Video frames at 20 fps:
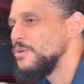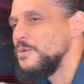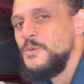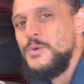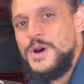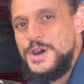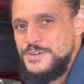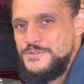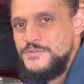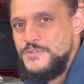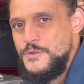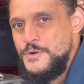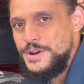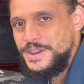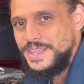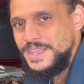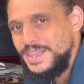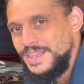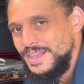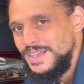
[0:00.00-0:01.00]

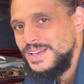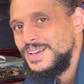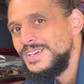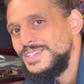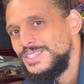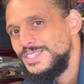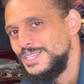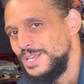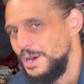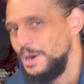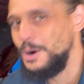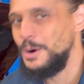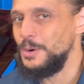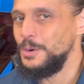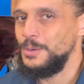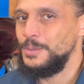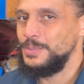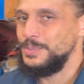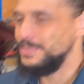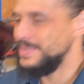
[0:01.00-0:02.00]
140.
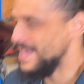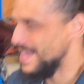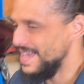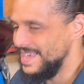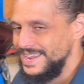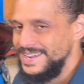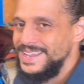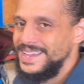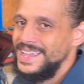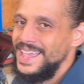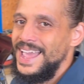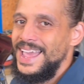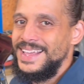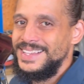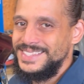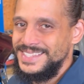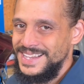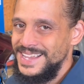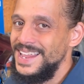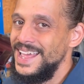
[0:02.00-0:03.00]
So that
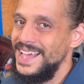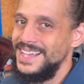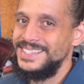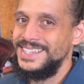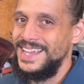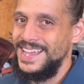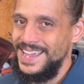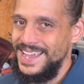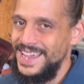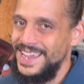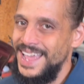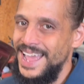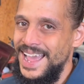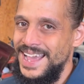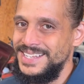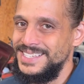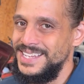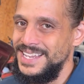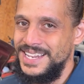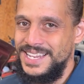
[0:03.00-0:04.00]
indicates it has a head
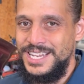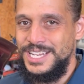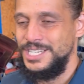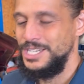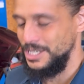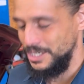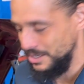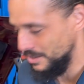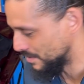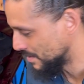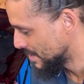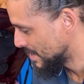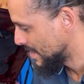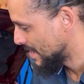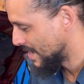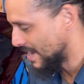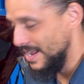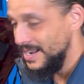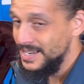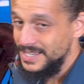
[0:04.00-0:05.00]
gasket issue
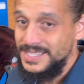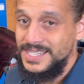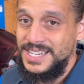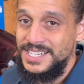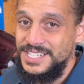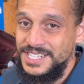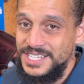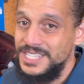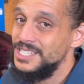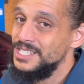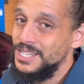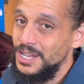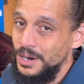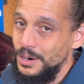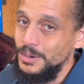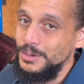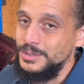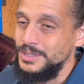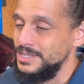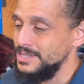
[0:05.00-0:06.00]
and this engine is
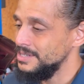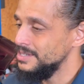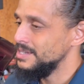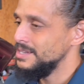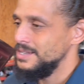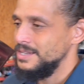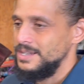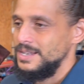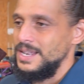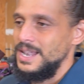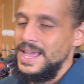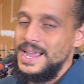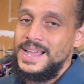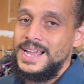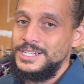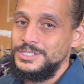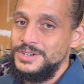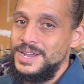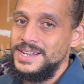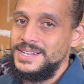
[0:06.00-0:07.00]
toast, like
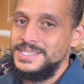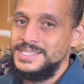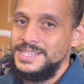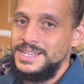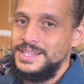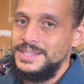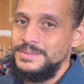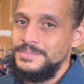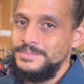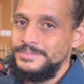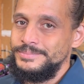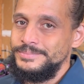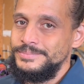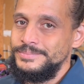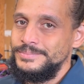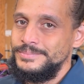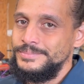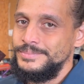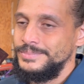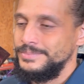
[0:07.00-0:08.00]
I try to tell them.
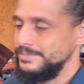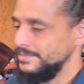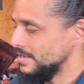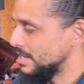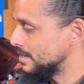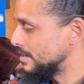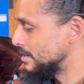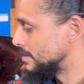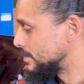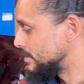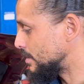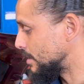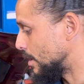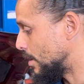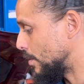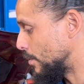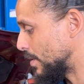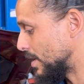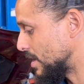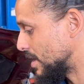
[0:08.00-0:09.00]
So
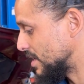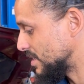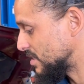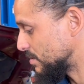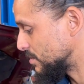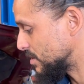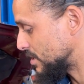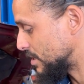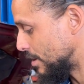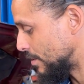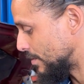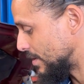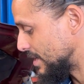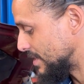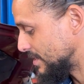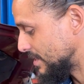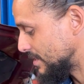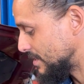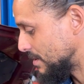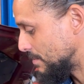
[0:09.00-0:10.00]
when customers don't
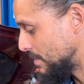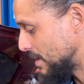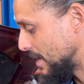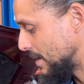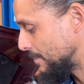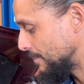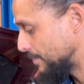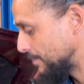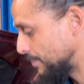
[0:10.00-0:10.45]
listen to me,